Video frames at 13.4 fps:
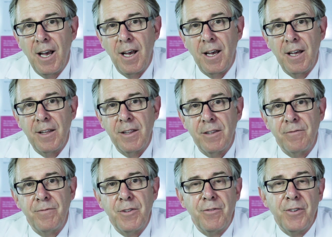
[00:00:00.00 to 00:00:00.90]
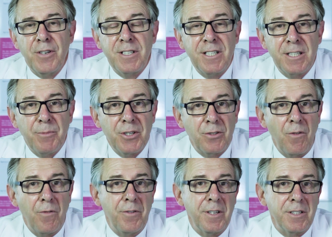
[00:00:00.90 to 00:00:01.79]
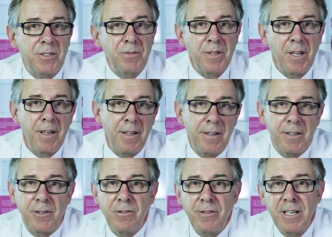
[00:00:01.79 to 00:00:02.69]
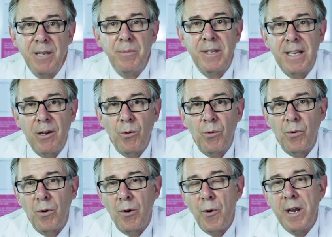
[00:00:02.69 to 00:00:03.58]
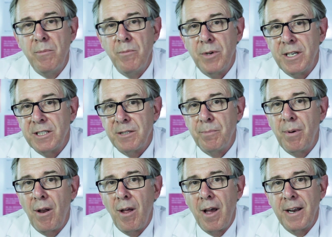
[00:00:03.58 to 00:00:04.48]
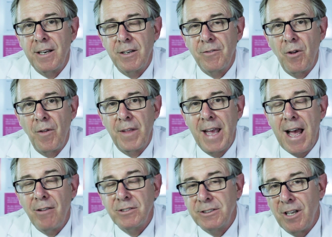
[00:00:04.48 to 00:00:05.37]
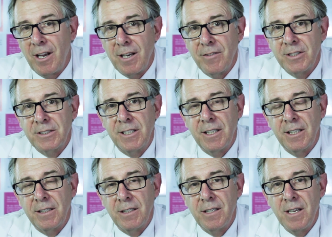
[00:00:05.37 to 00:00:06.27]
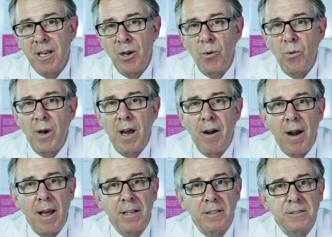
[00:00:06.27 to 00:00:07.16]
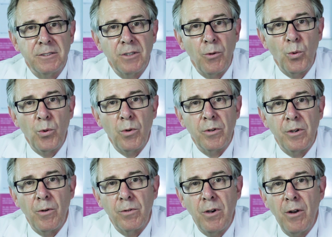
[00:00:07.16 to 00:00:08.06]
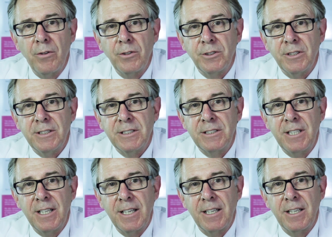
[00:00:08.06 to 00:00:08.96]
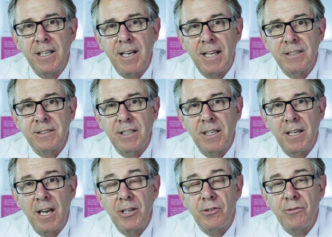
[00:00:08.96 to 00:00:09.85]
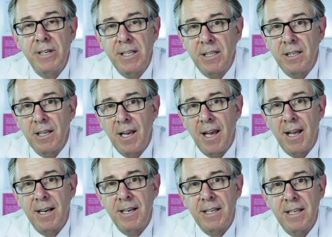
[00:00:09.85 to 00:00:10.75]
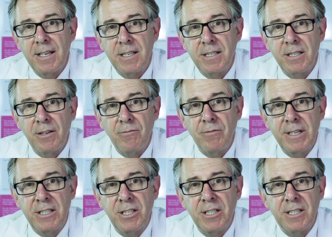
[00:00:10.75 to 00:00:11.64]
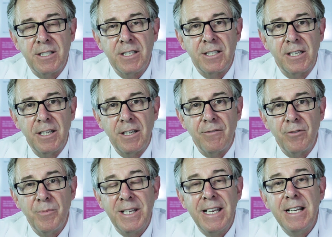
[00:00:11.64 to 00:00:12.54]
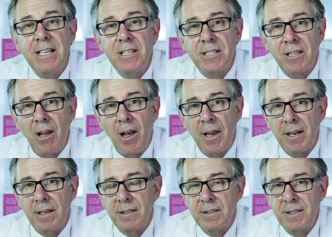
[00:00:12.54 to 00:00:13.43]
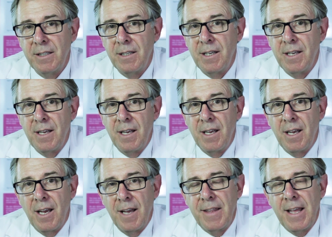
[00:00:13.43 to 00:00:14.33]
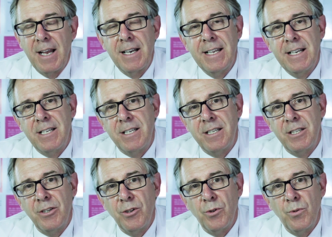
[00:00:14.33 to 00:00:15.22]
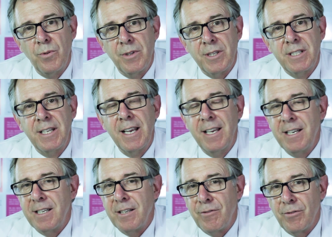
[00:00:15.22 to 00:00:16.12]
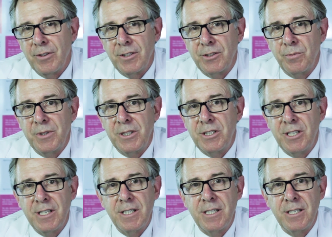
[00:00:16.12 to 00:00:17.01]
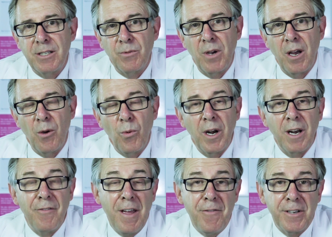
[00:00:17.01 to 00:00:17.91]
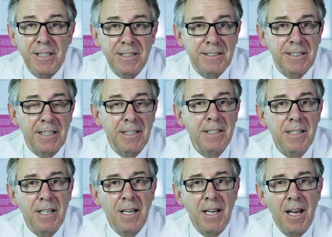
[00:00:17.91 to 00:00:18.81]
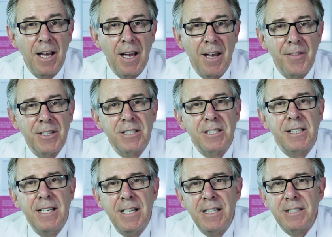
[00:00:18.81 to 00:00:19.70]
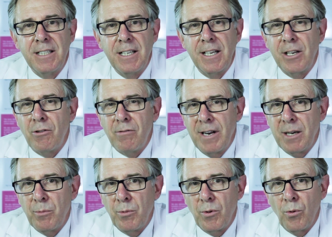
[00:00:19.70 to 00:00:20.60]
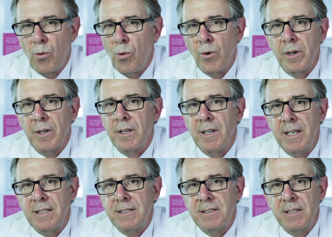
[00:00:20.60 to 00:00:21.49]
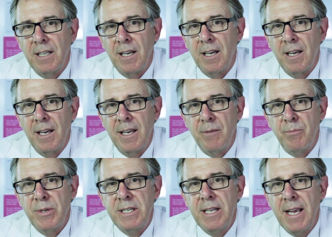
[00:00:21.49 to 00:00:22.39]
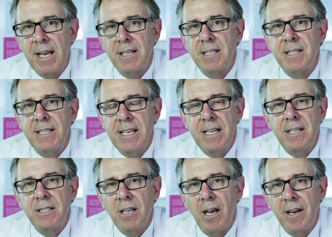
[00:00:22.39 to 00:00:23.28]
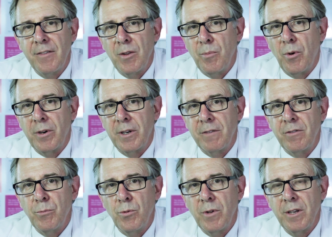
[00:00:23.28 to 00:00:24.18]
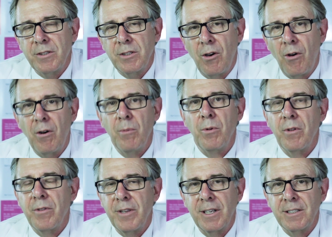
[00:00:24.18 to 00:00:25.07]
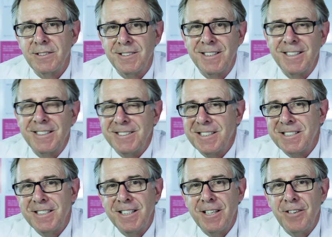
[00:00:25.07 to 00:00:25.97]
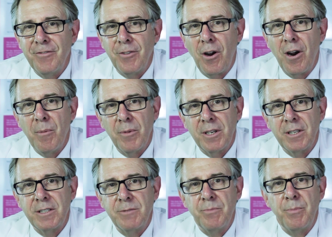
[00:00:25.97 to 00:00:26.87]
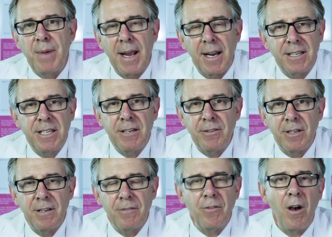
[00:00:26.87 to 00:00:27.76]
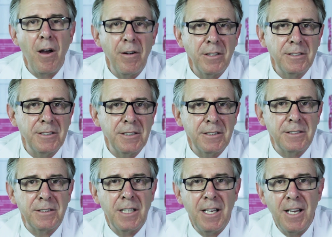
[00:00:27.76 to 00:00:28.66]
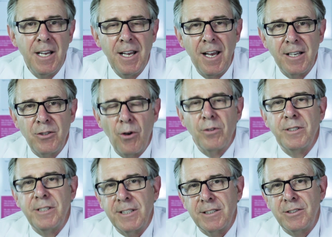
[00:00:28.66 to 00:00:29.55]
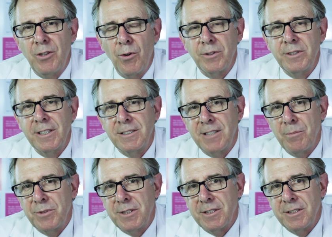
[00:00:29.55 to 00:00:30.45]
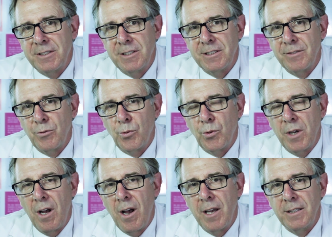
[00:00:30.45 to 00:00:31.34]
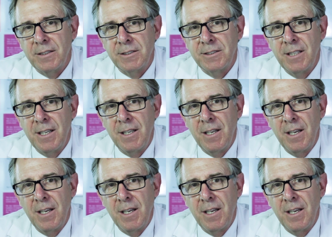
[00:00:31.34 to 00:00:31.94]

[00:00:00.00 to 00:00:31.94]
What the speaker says: The first is the most obvious. The cream or ointment is applied on the outside of the skin, whereas oral gold collagen is taken as a drink and it reaches the skin from the inside. And that leads to the second difference, which is one of efficacy. The skin is an incredible organ. It protects the inside of the body from all those horrible things that exist in the environment: bacteria, viruses, toxic substances of all kinds.